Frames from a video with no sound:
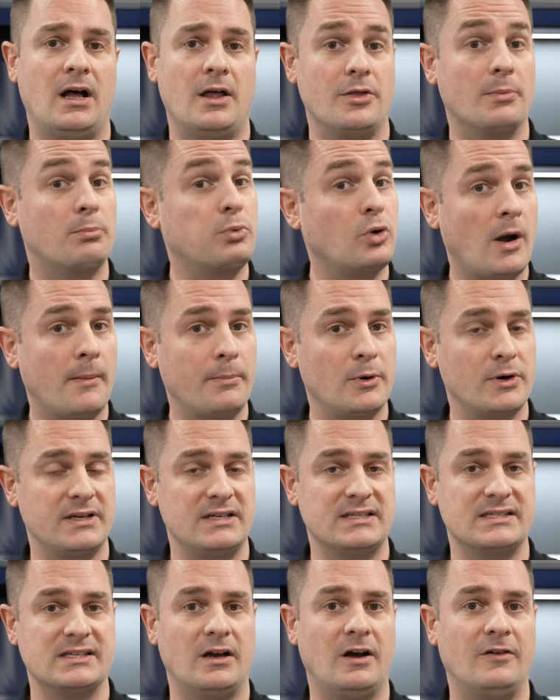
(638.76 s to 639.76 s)
the
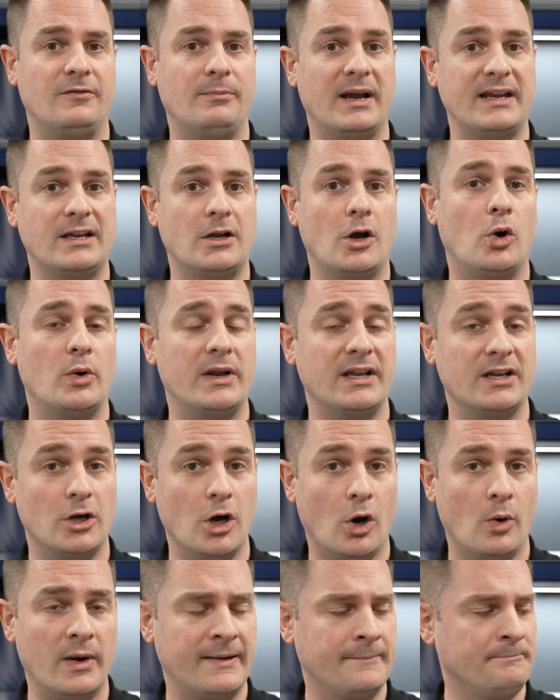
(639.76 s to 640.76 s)
properties of my coating
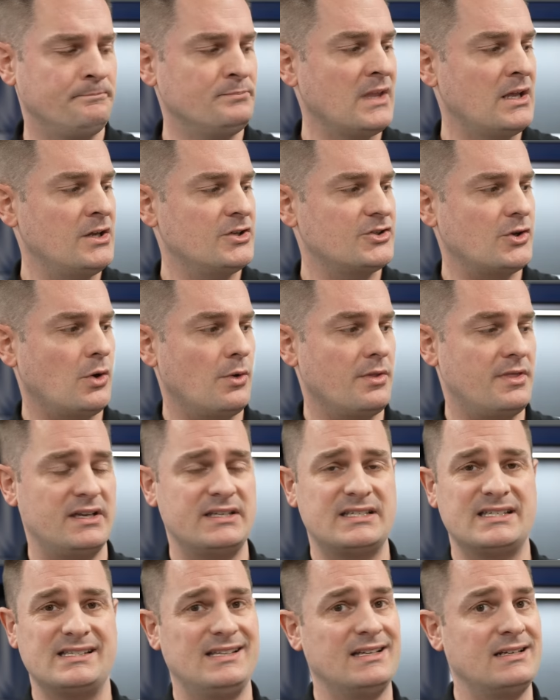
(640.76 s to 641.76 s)
going. So
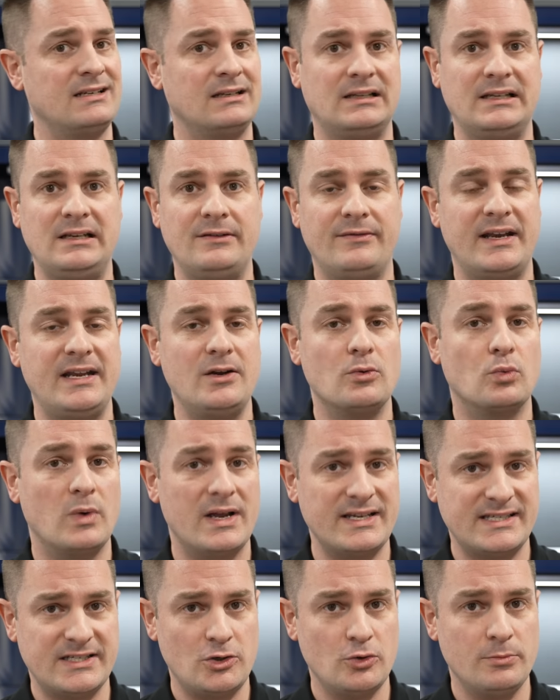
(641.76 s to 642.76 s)
this didn't leave any
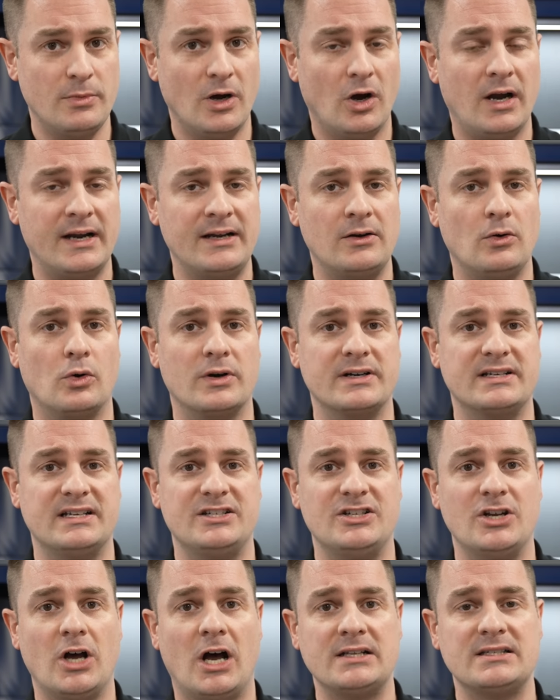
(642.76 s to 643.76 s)
residue behind or
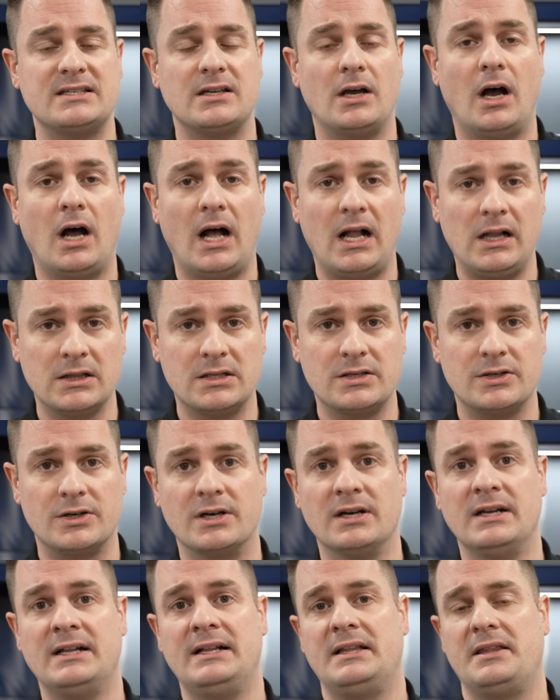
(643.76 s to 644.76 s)
did not
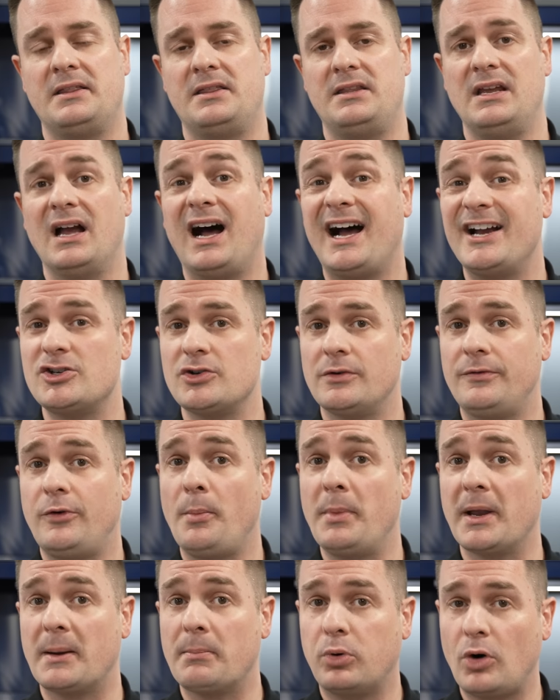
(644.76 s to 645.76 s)
alter the
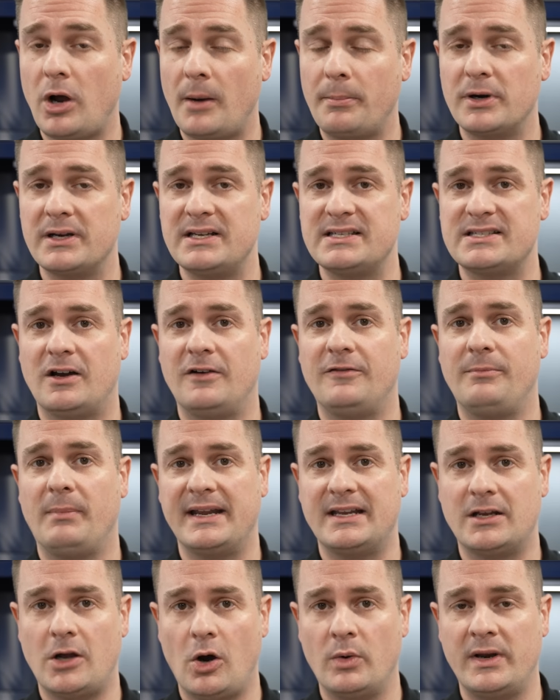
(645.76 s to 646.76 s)
hydrophobic properties of my
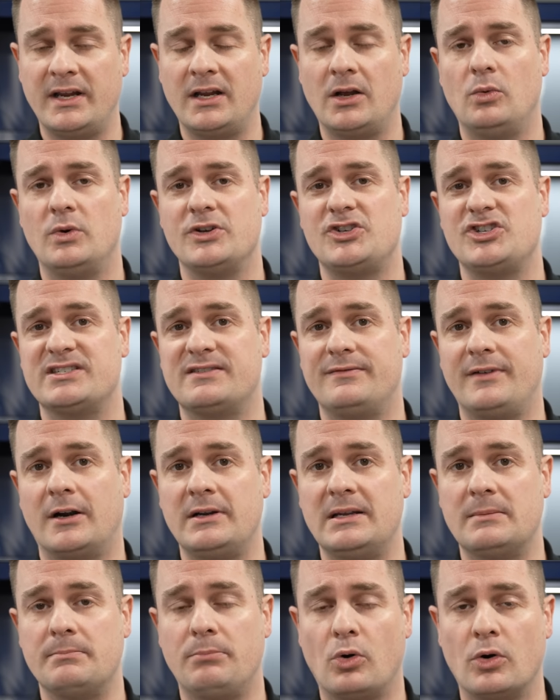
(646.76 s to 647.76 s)
coating, which is
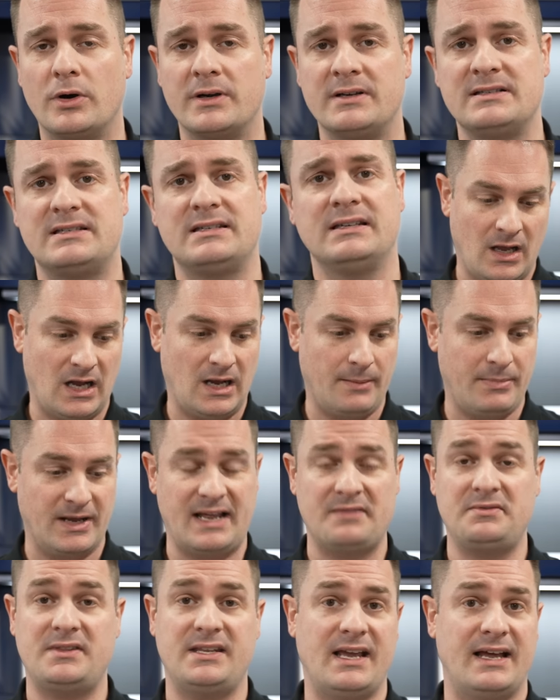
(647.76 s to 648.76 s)
very important. But
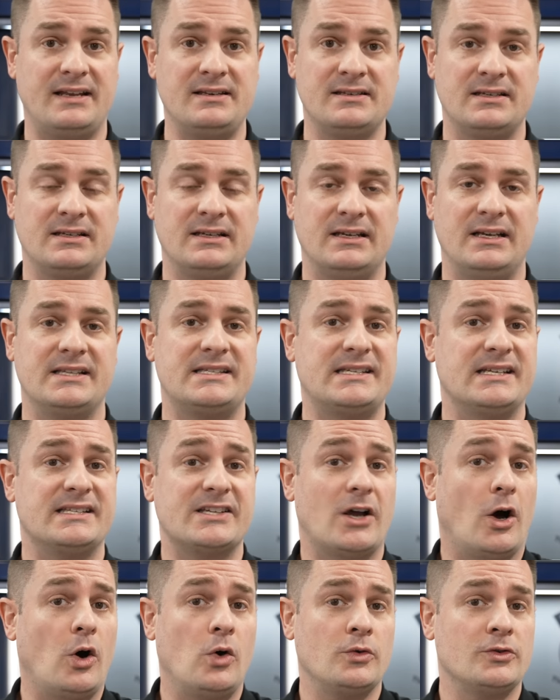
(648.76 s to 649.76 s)
at the end, it's its
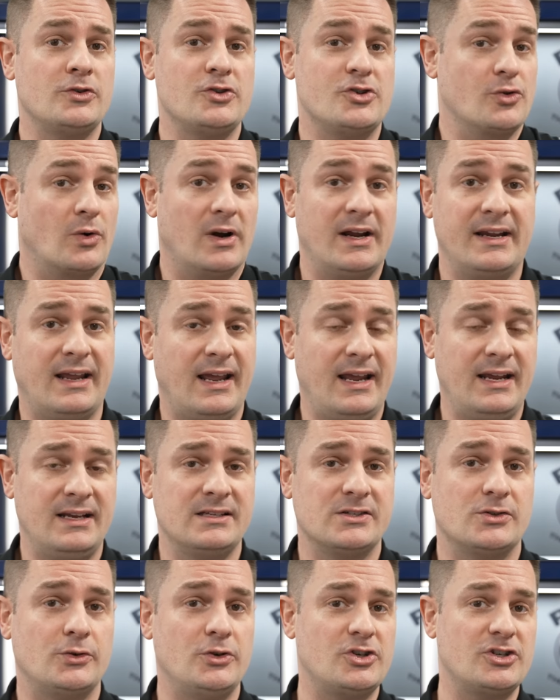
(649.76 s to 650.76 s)
own drying aid.
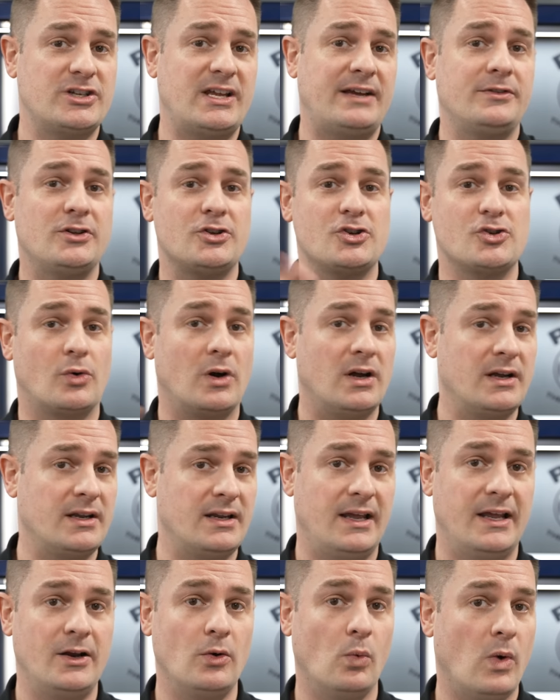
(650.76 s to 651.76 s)
So you just have to dry
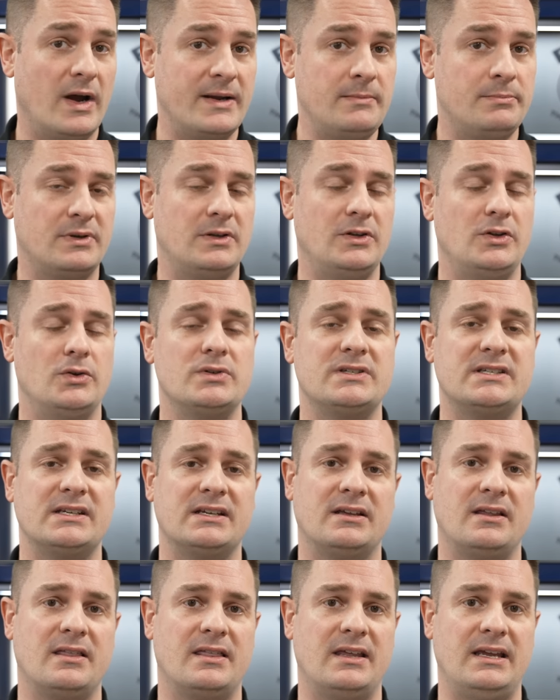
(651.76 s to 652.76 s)
and wipe using
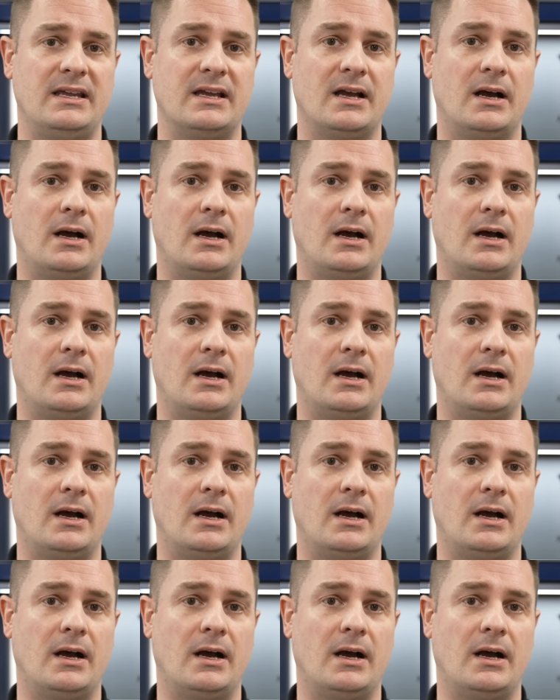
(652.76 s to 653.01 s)
the